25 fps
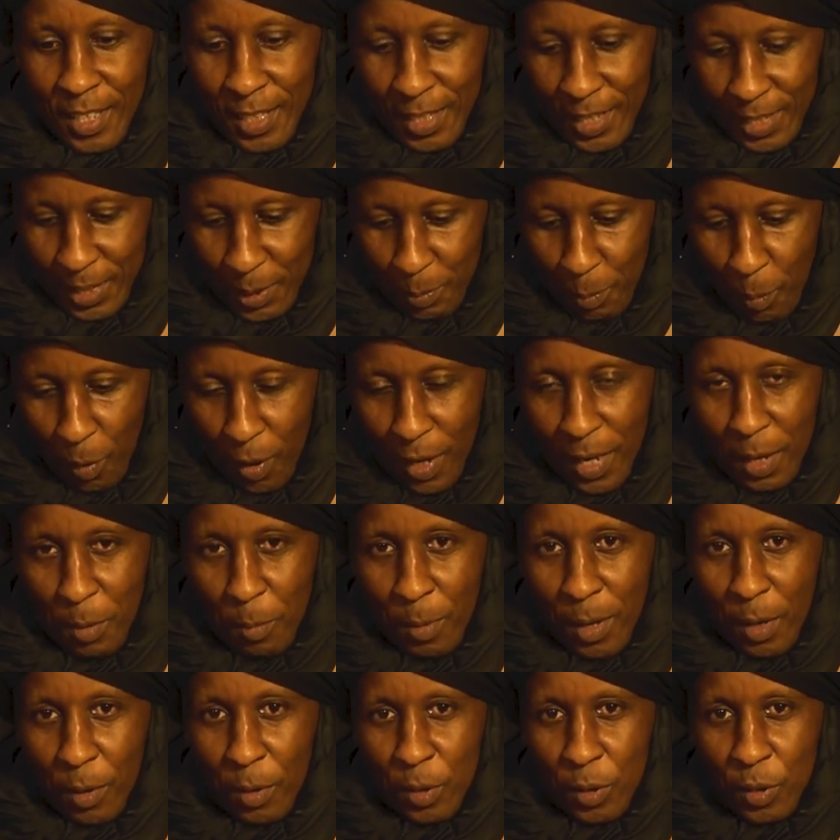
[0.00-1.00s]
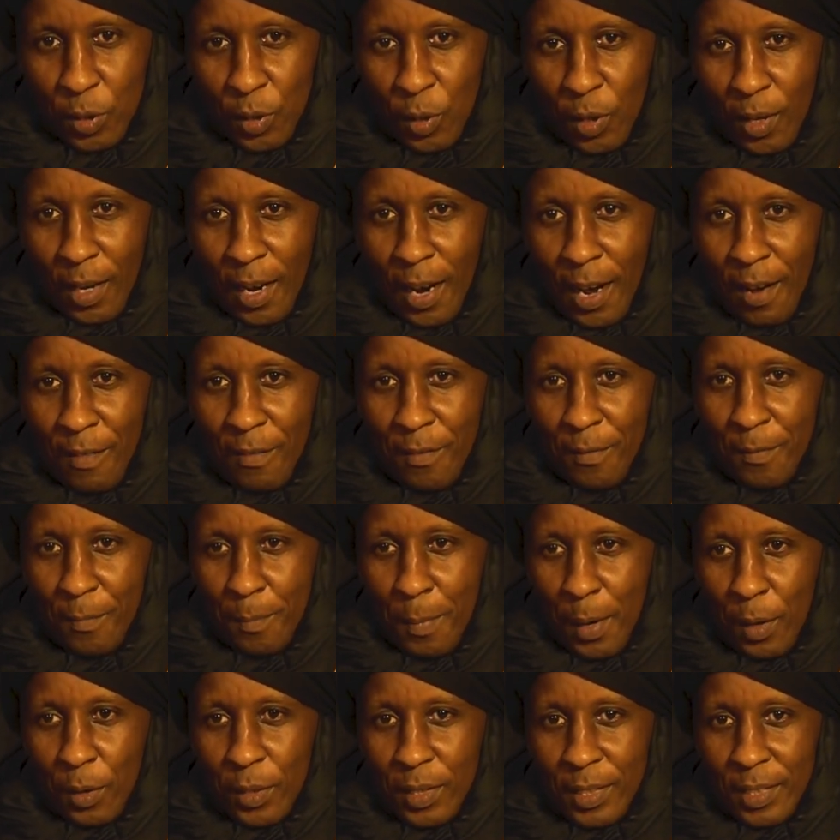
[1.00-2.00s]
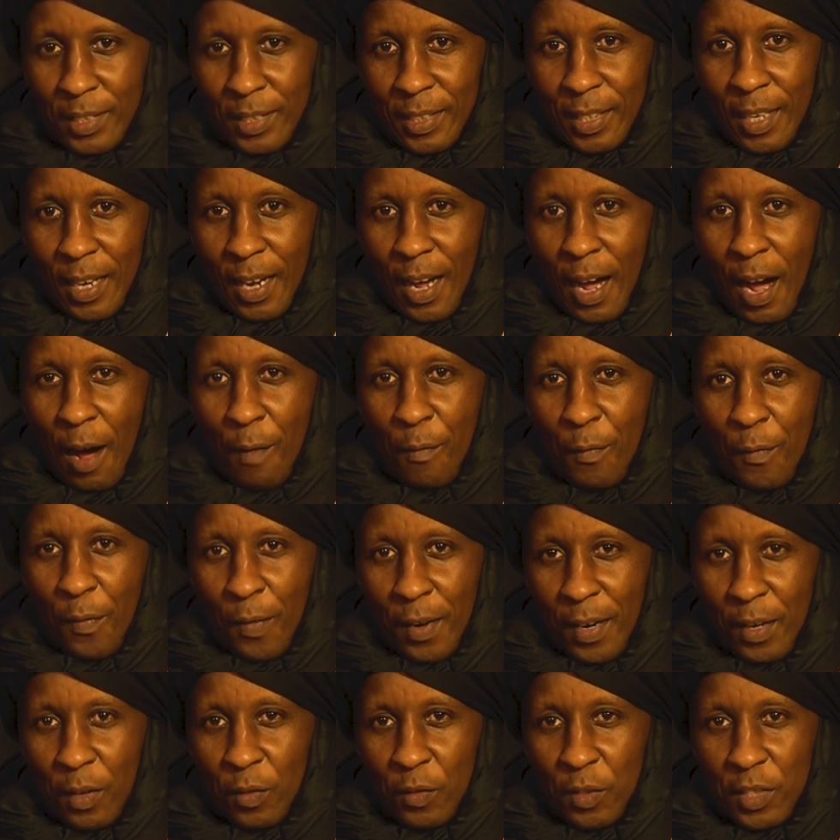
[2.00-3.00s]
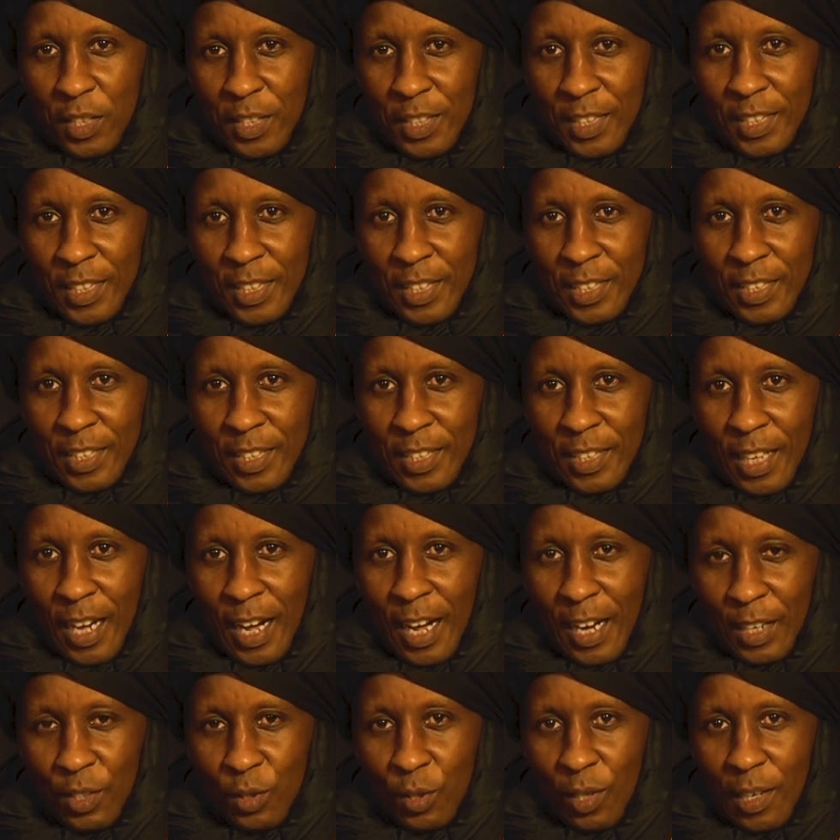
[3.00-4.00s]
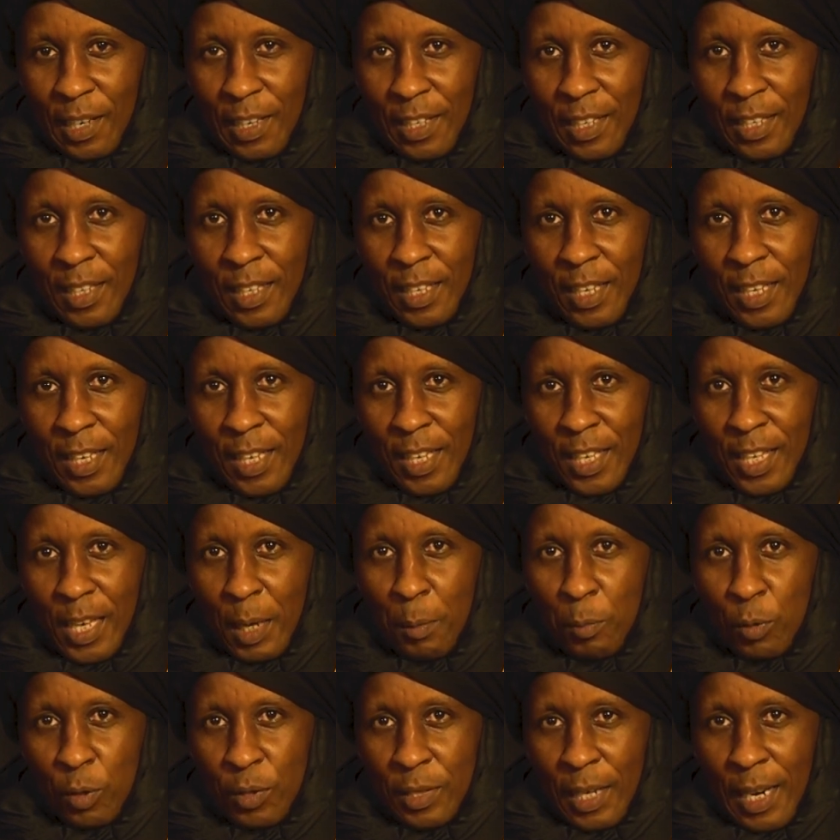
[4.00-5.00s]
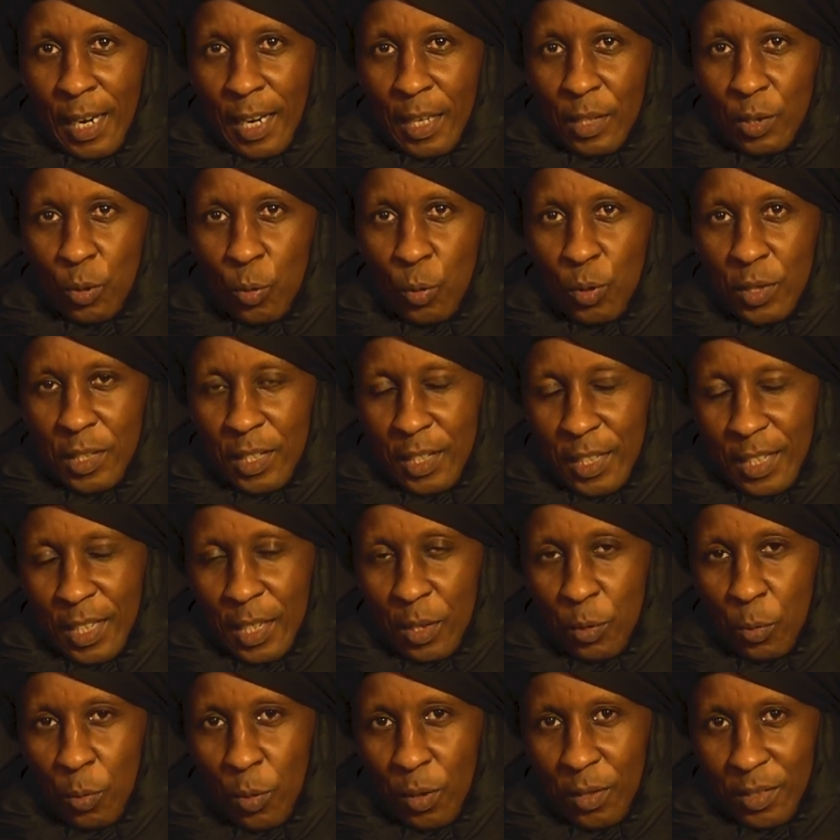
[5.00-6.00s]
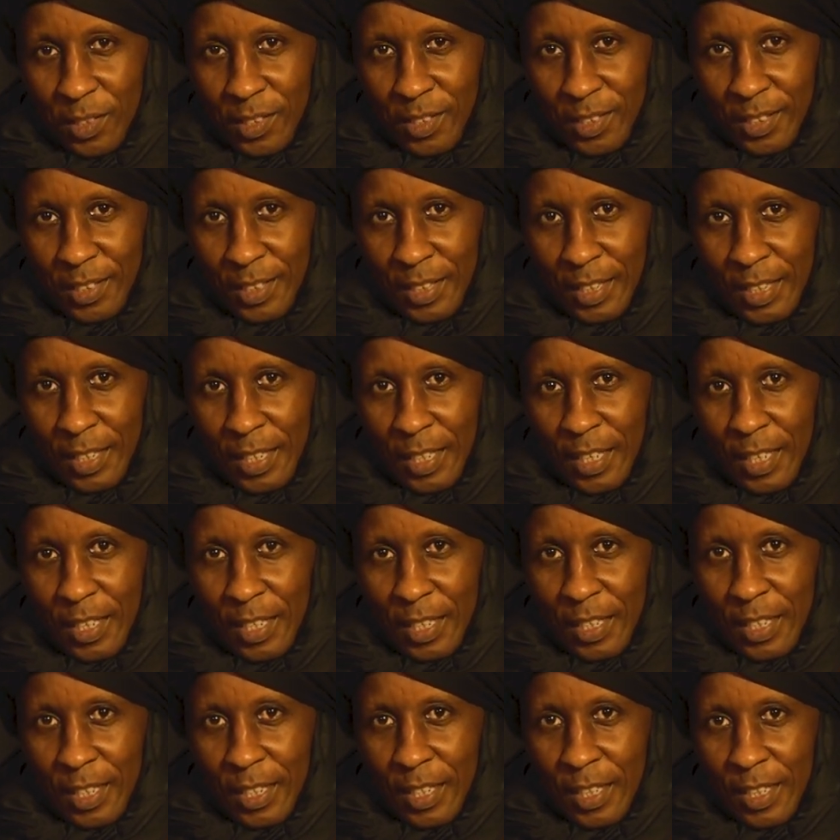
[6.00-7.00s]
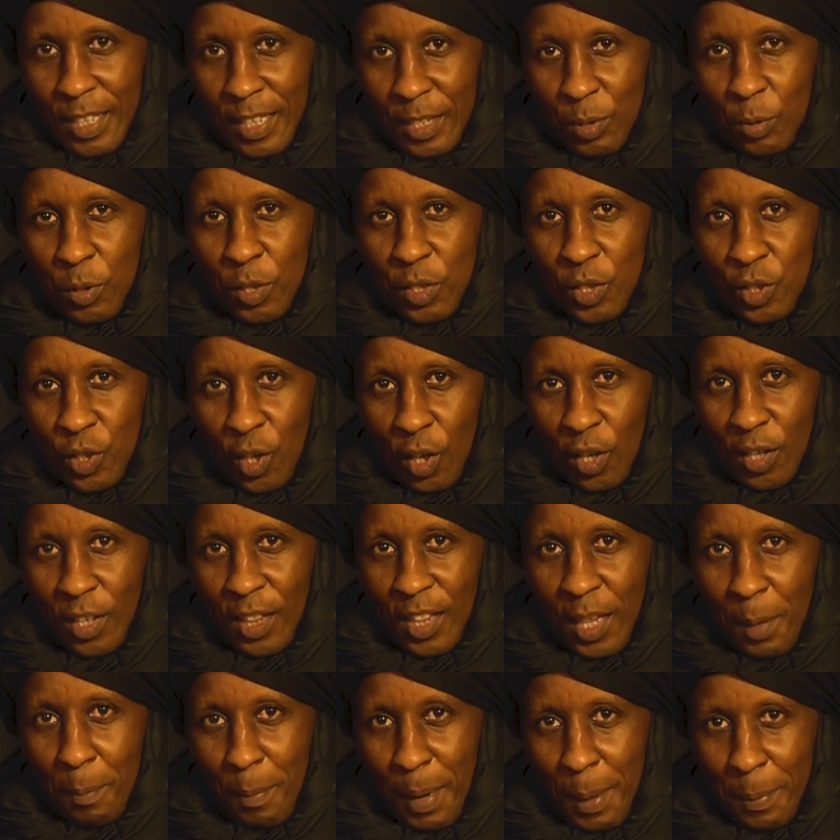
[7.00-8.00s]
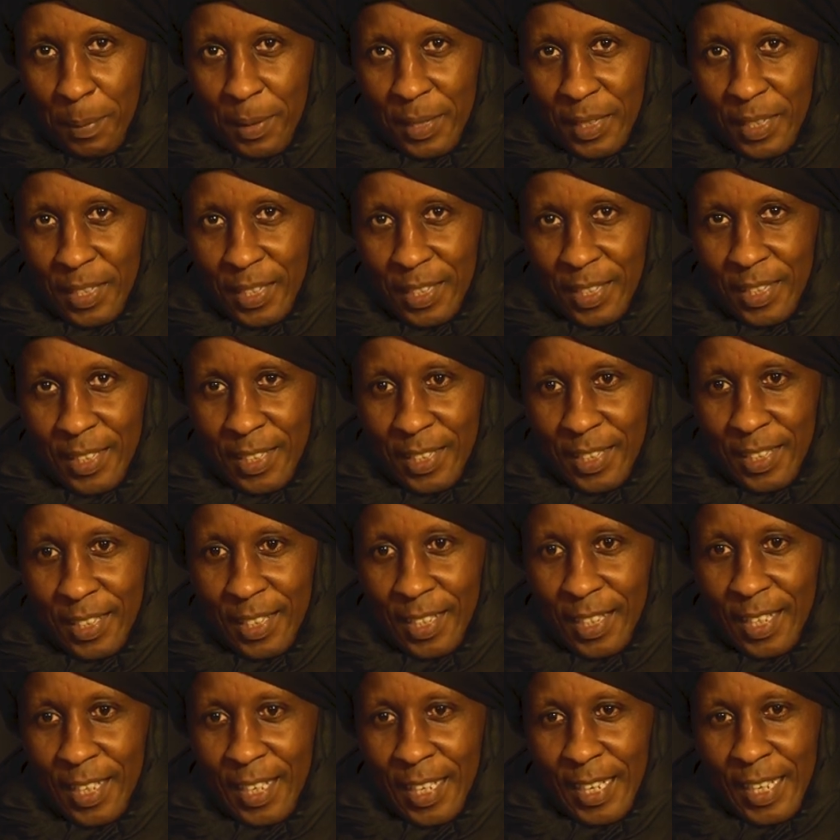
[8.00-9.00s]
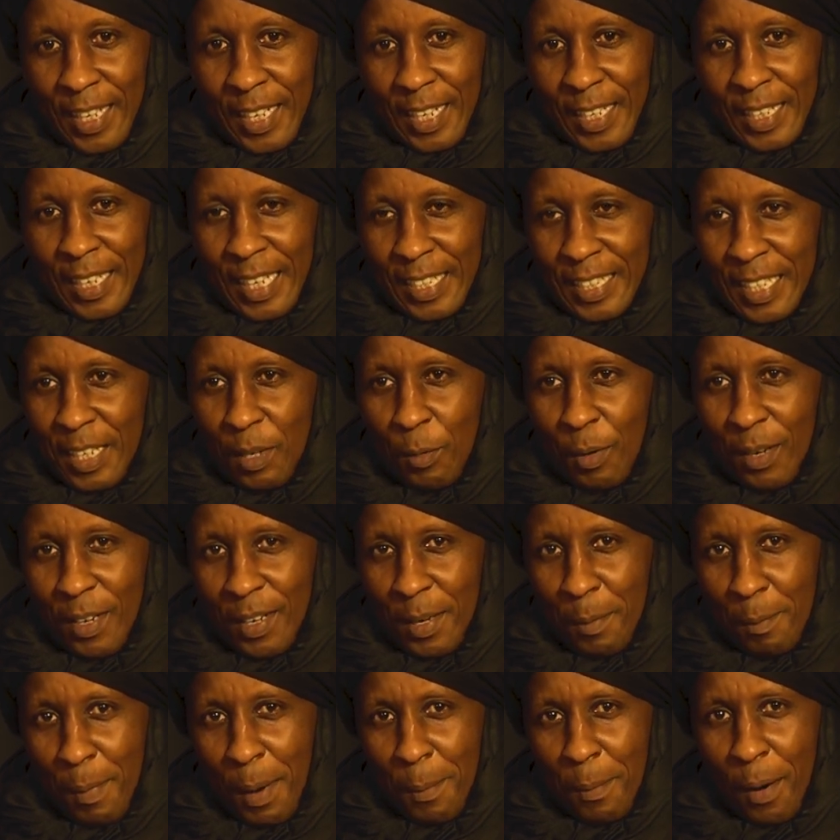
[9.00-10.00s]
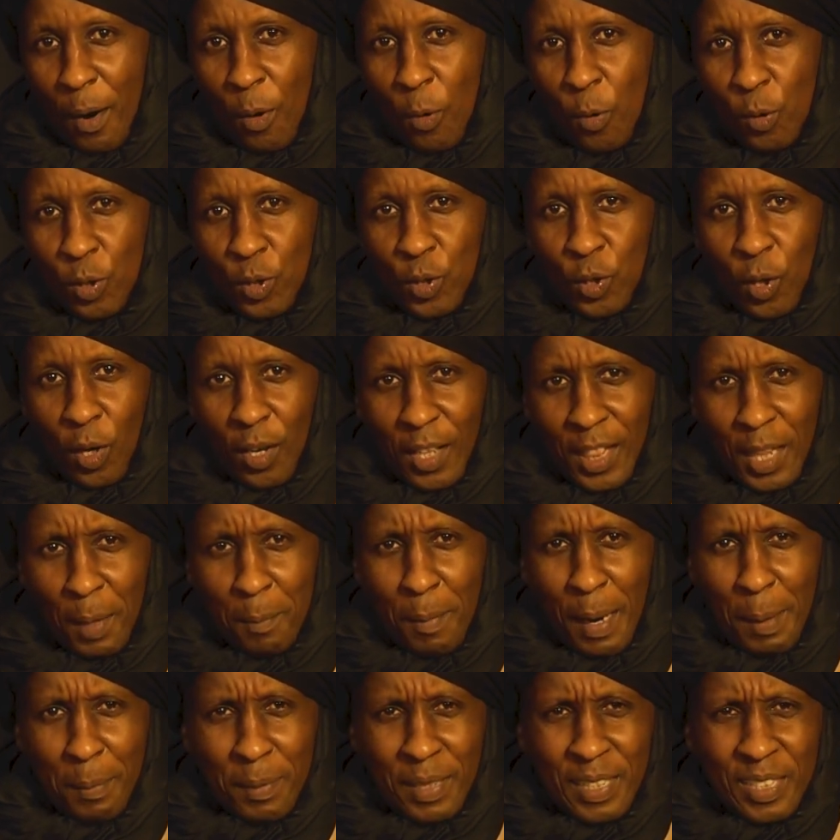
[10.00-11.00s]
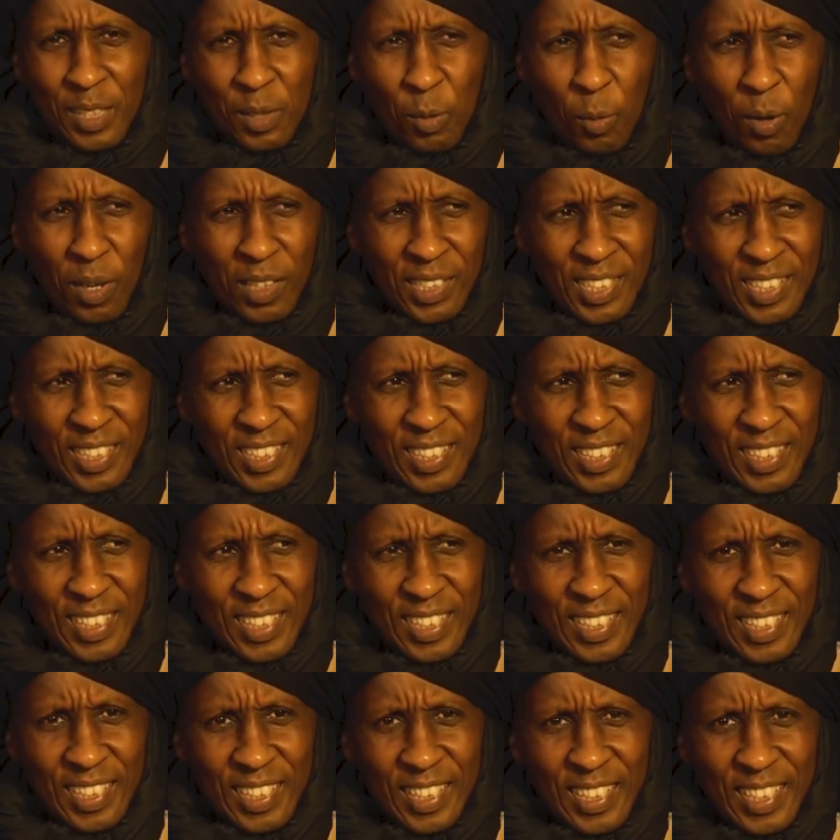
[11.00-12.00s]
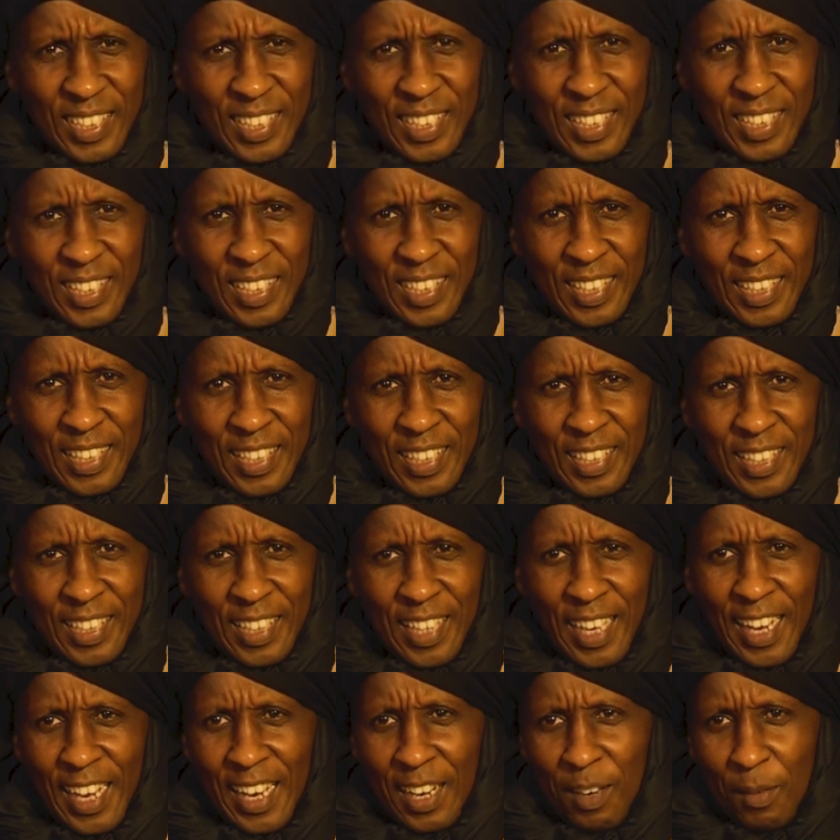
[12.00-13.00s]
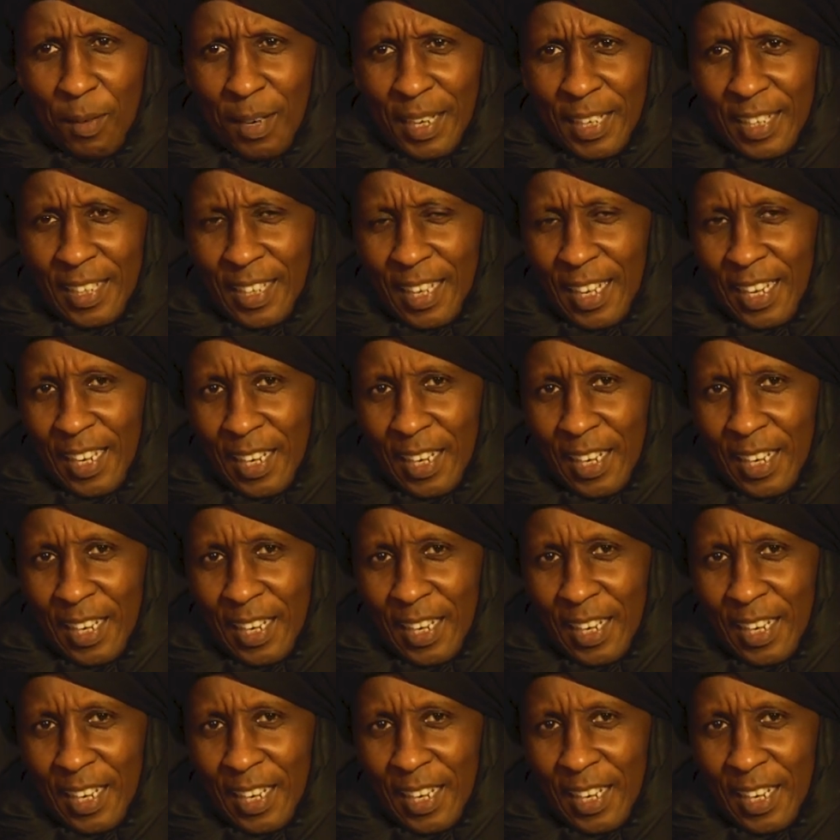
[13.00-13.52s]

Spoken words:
This morning, we are going to talk about a friend of Jesus. Actually, he came to tell us who Jesus was. This was John the Baptist. Does anyone remember who John the Baptist was? Anyone?